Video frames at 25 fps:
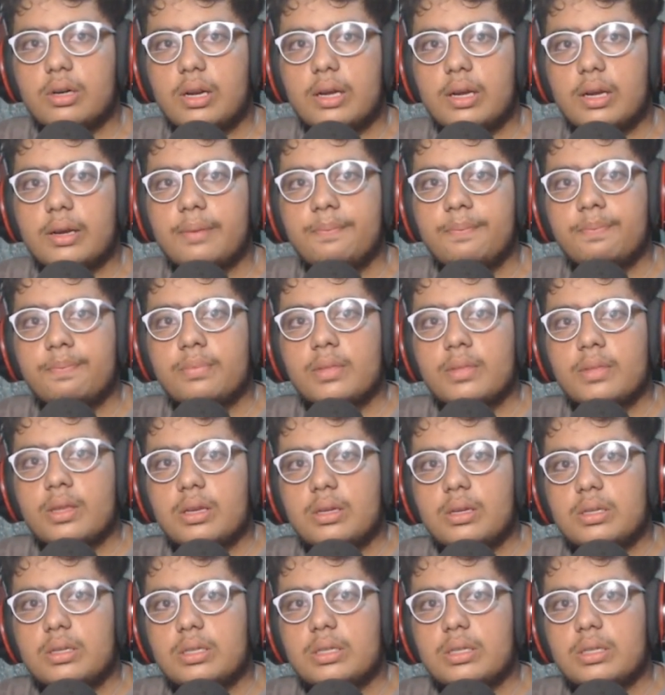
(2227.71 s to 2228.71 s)
Like
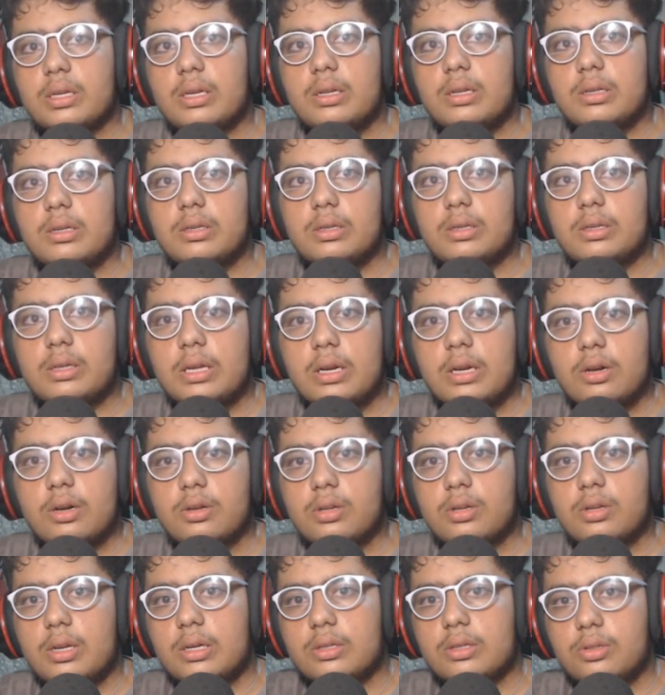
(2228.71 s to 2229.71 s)
still there
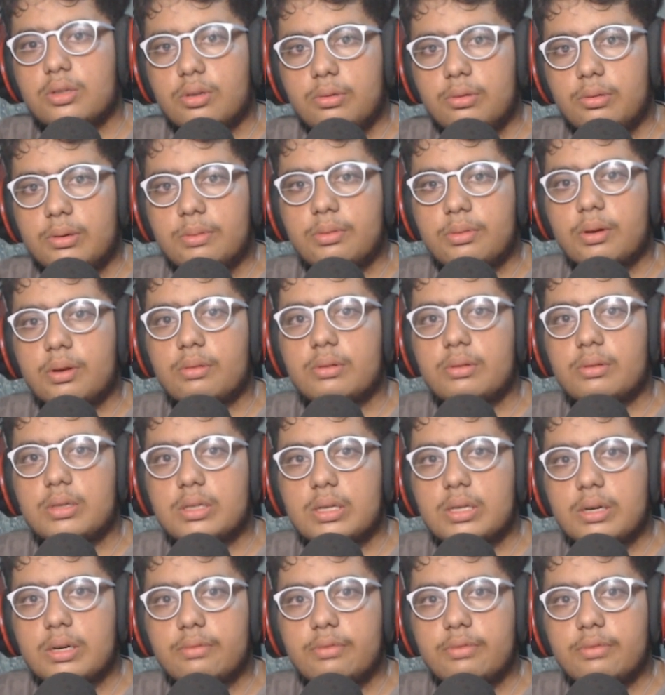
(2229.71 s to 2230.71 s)
are like so many problems
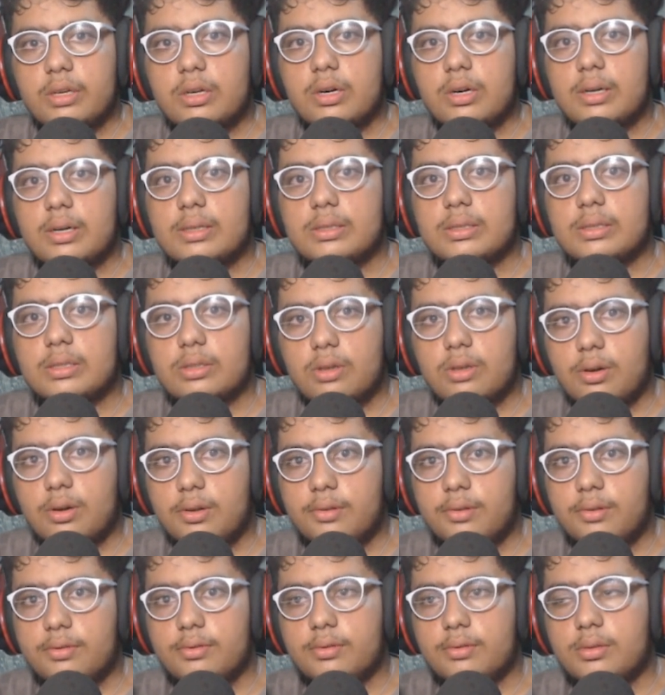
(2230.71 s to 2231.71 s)
that we can't
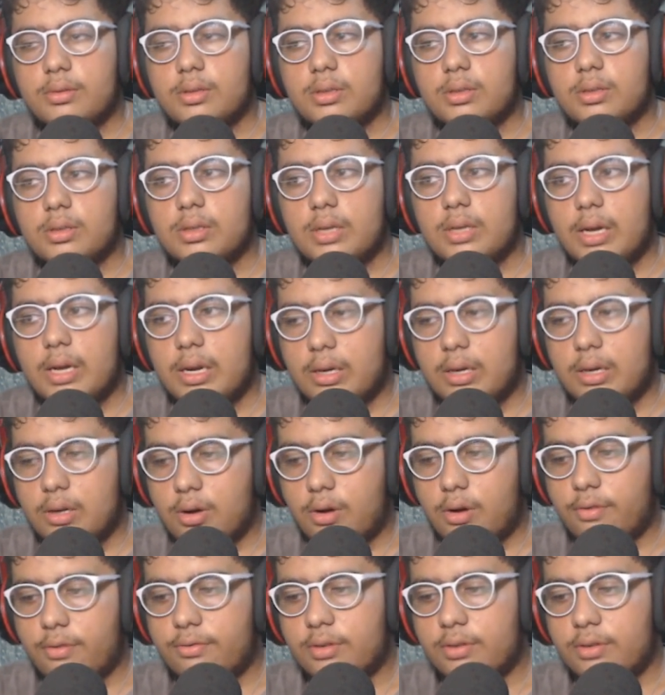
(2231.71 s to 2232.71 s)
solve at
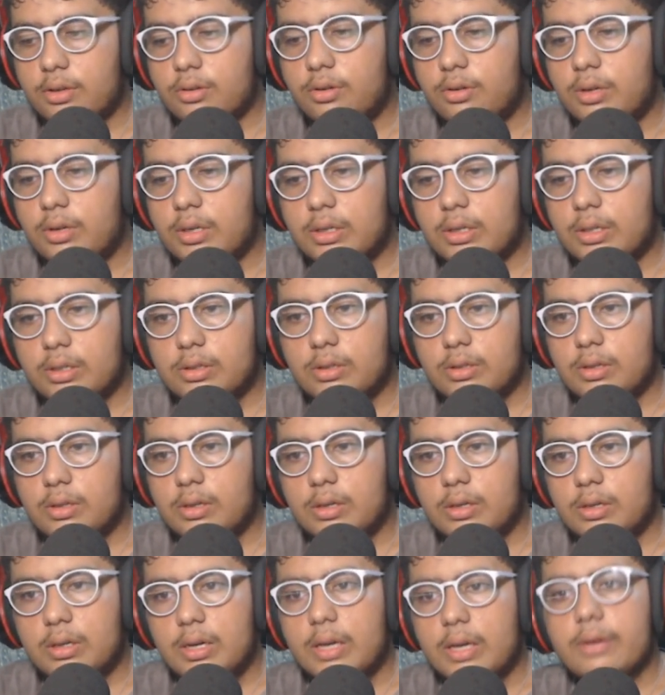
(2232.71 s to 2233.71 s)
after going
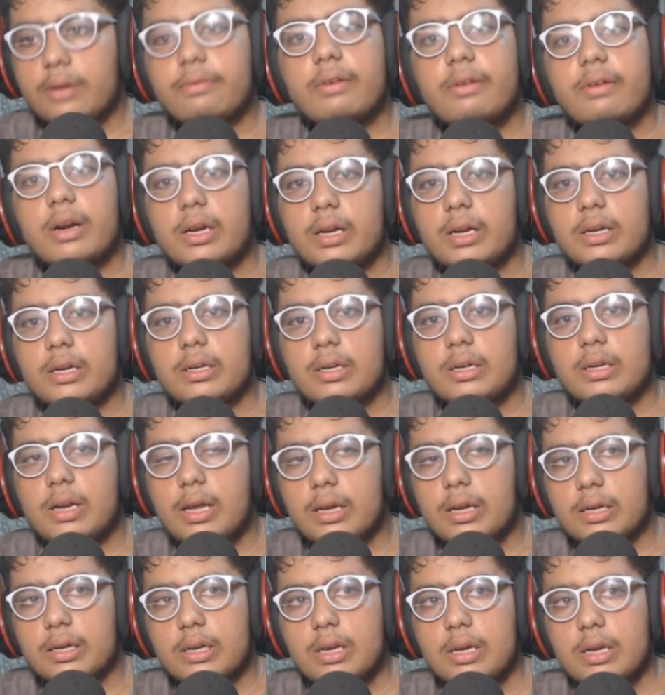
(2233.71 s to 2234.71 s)
at one end.
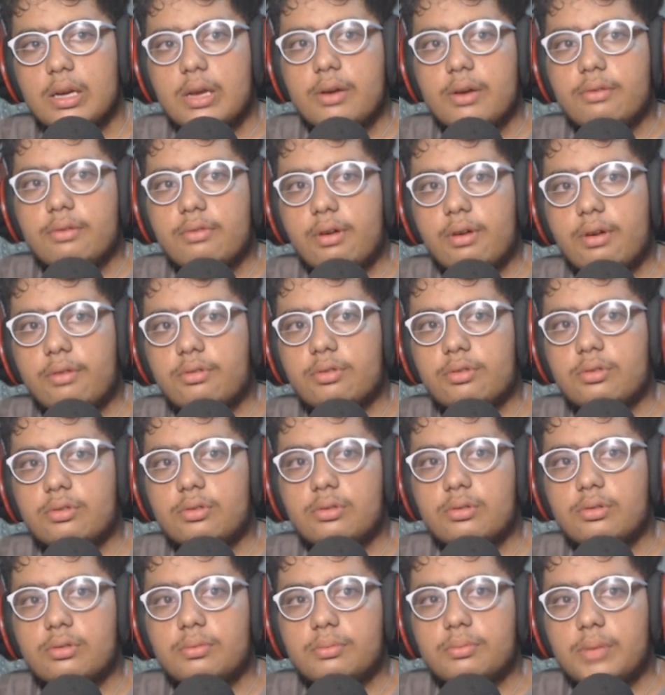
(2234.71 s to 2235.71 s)
Like we have
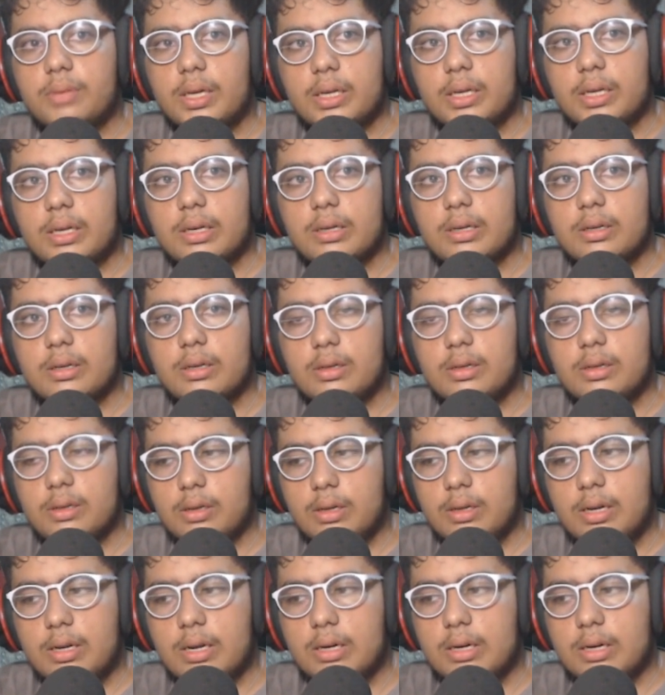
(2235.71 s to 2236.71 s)
to make it,
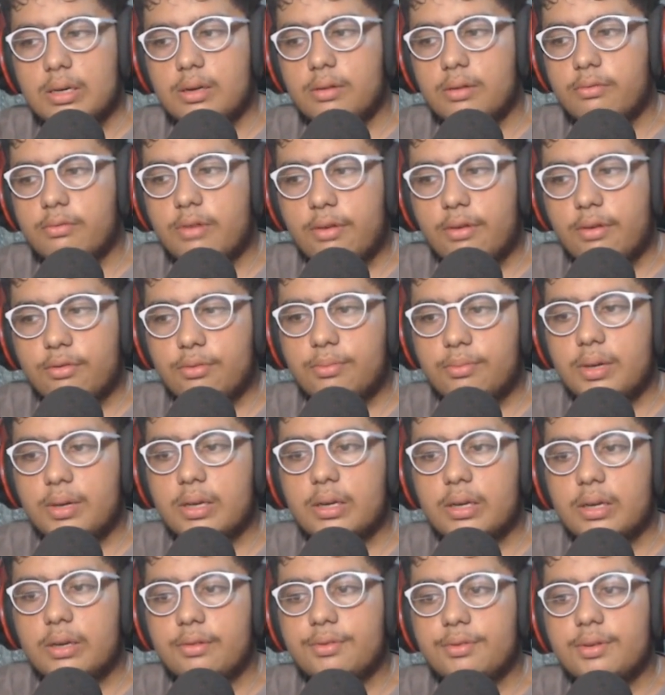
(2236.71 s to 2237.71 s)
that we have to
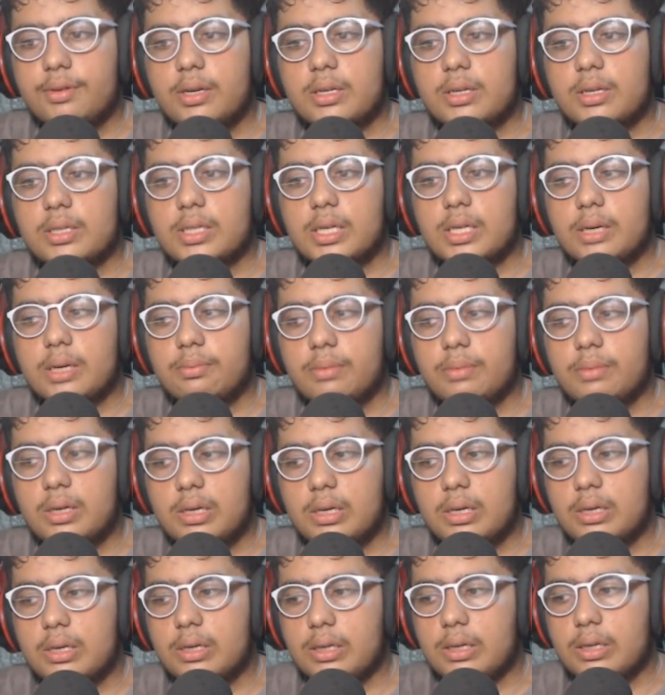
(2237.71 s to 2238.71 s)
make give the statement
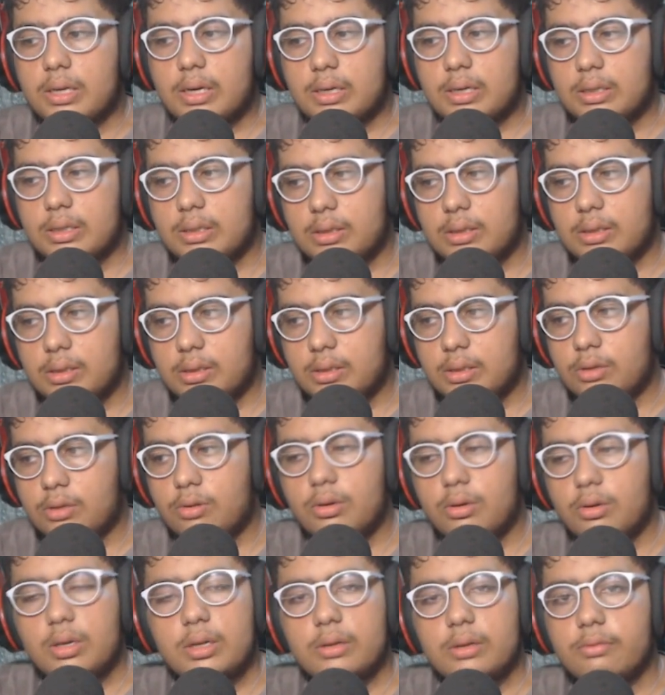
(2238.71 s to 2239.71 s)
that yeah,
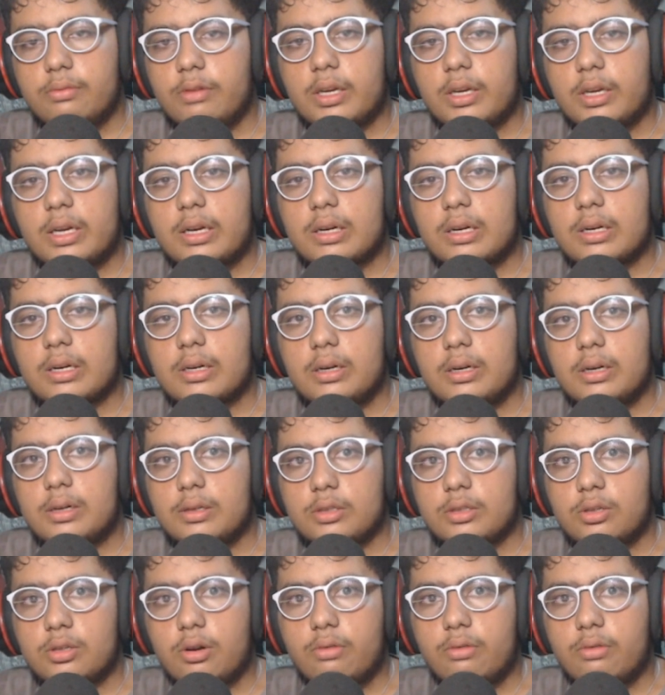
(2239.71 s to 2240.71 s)
only we can
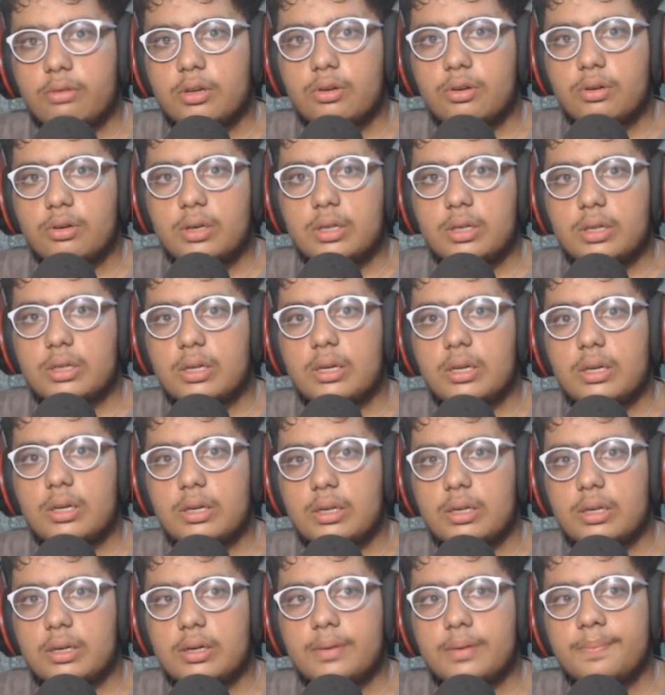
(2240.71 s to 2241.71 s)
solve it only till
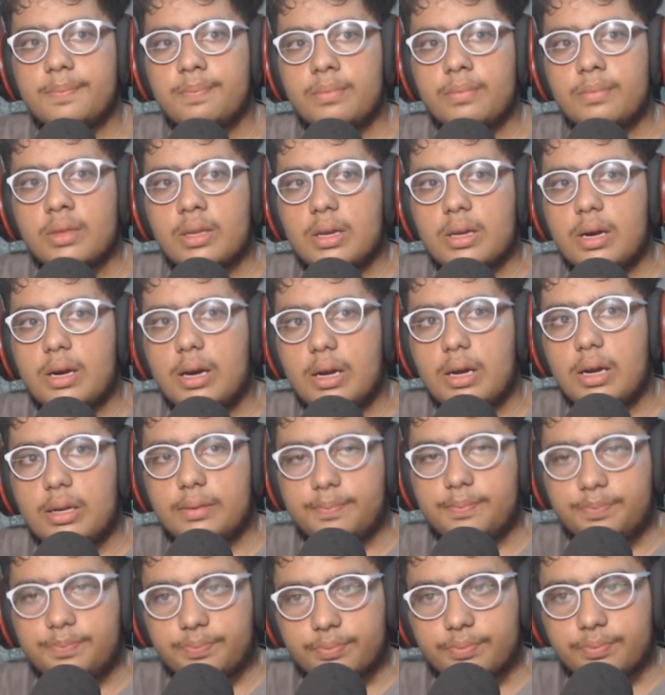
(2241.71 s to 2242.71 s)
here,
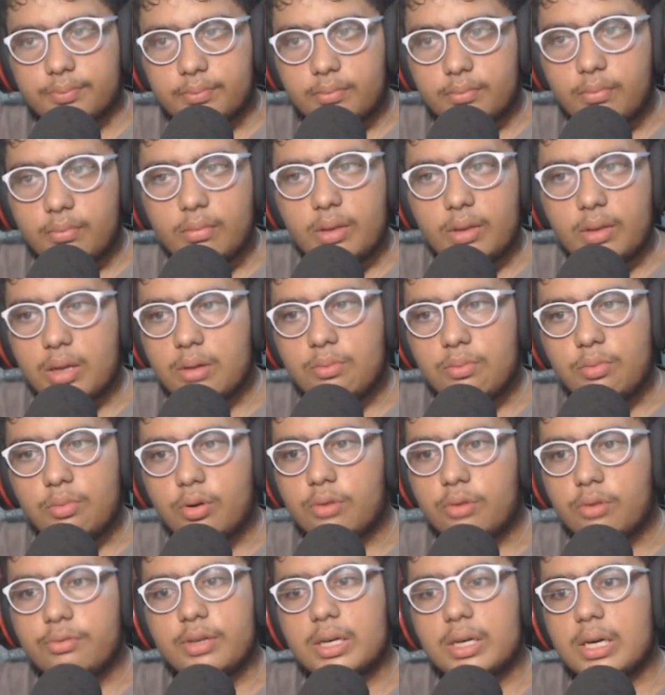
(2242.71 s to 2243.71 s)
and
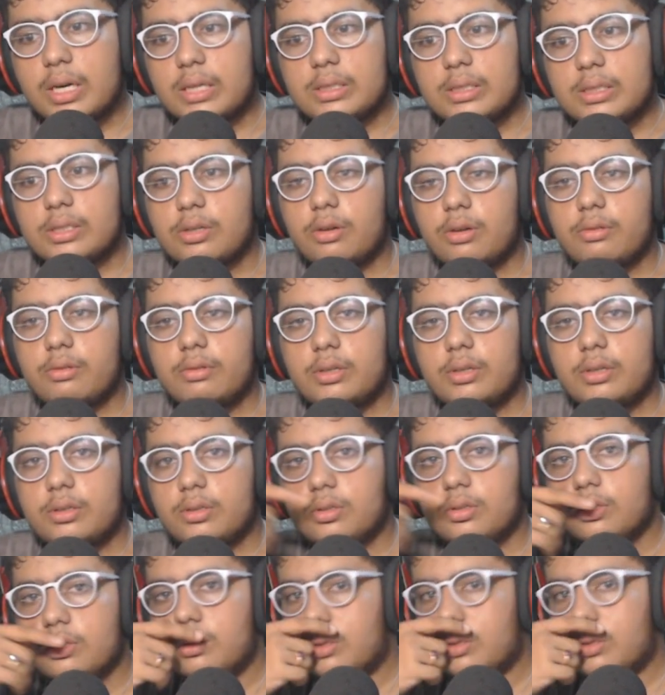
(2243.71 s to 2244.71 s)
more we can't solve it.
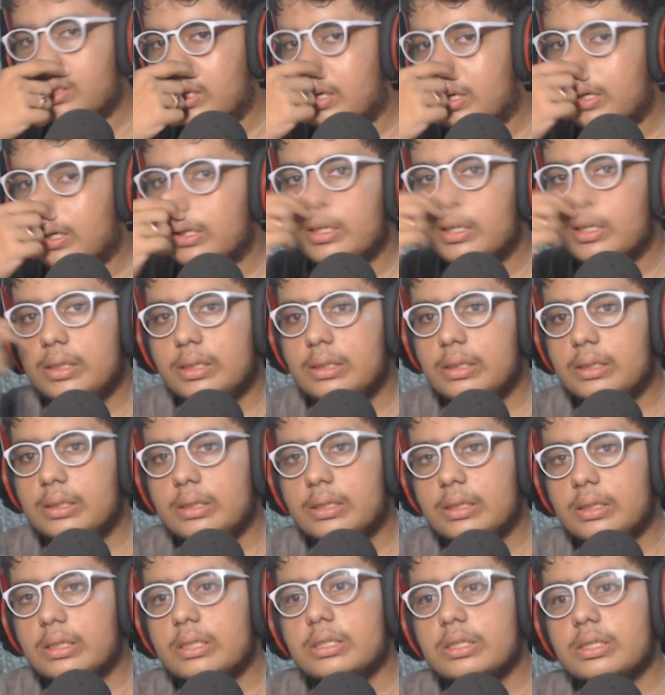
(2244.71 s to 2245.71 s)
So yeah, in
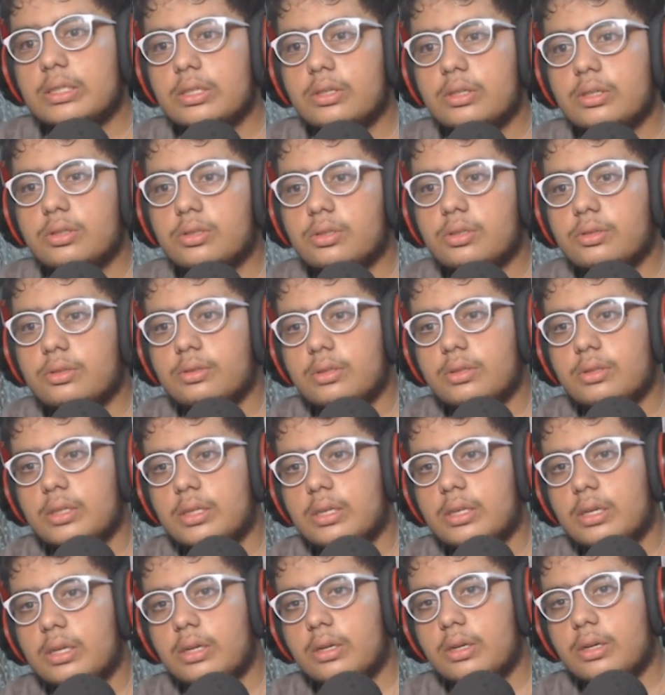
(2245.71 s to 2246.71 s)
integration also
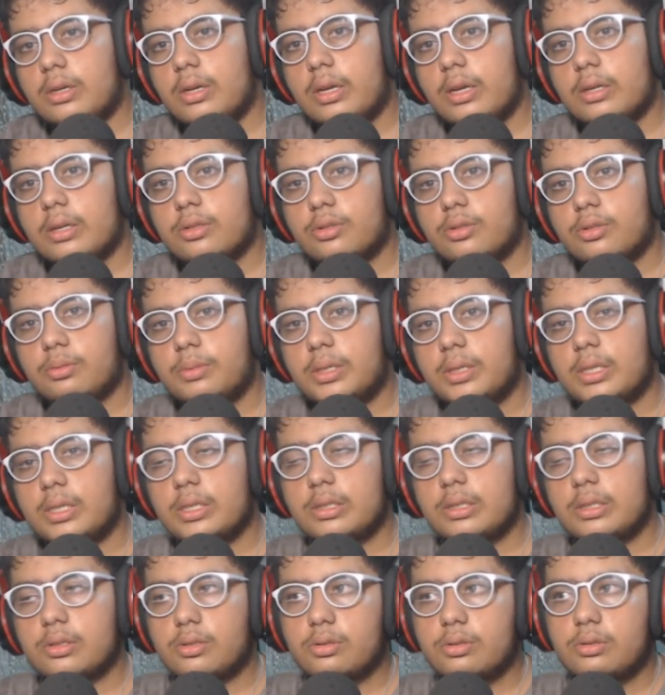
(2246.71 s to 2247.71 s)
there are like so many
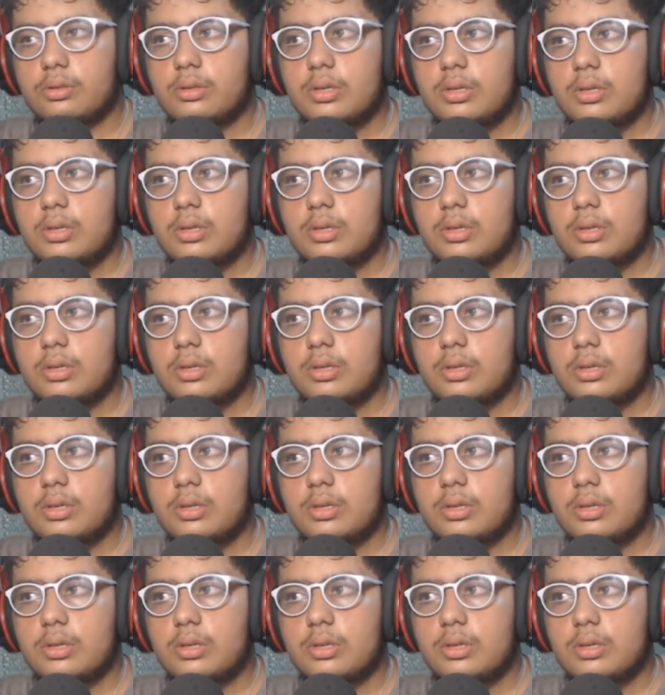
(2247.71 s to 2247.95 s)
things to